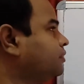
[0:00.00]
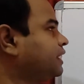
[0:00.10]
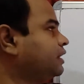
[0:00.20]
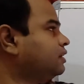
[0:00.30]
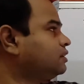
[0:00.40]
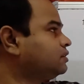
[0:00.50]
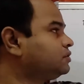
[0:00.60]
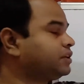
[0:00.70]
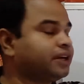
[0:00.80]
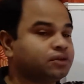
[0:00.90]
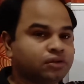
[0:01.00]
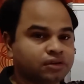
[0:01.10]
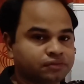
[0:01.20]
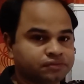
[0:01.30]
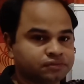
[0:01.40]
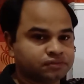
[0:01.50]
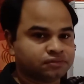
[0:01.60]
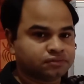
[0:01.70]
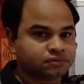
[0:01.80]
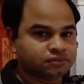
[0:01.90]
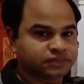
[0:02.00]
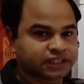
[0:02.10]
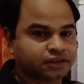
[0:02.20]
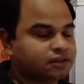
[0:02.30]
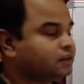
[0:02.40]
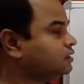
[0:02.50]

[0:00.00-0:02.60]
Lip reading: and state coulomb. again